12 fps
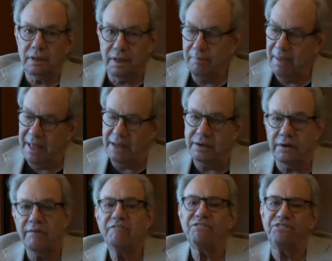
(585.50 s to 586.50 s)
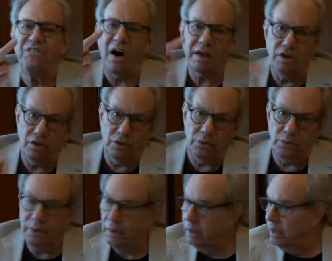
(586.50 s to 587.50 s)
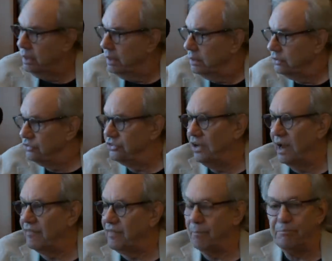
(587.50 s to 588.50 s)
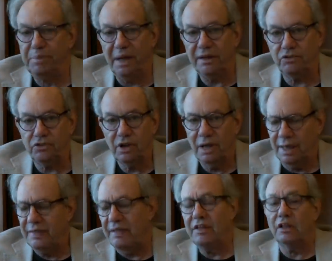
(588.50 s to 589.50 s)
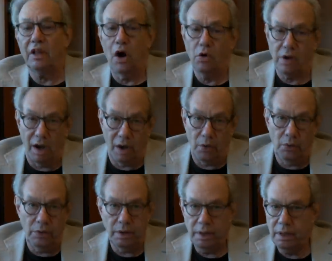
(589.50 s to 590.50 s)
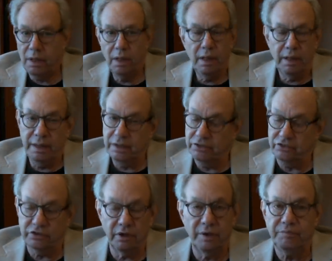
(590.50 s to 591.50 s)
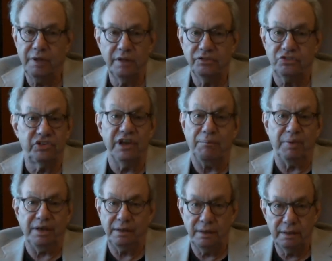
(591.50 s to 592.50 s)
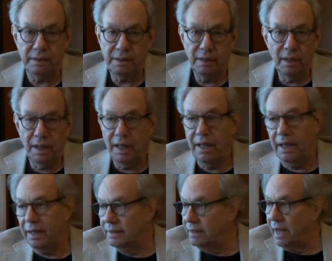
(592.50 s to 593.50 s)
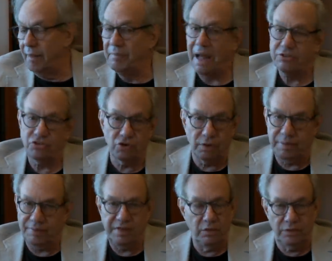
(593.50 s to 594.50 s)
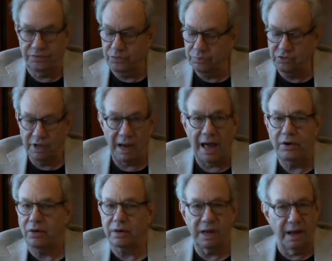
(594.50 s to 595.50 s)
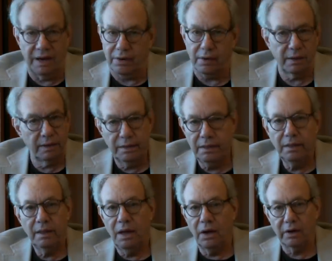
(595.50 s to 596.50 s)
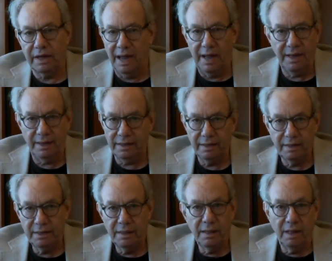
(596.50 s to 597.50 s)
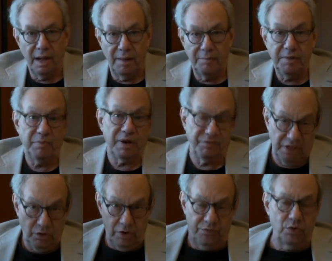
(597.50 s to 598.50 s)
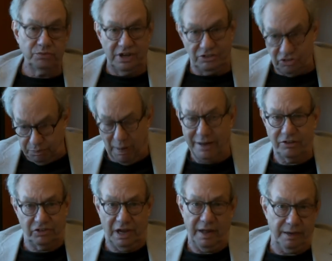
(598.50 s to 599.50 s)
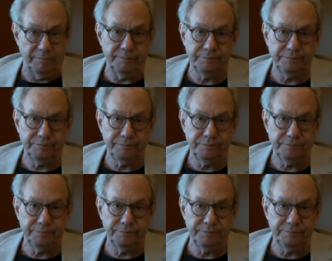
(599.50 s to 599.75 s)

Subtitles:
Commander, fuck you, son of a bitch. And then the logo is insipid. And I'm not sure about the uniforms yet. I don't care. Okay? I mean, but if the uniforms had spikes on them,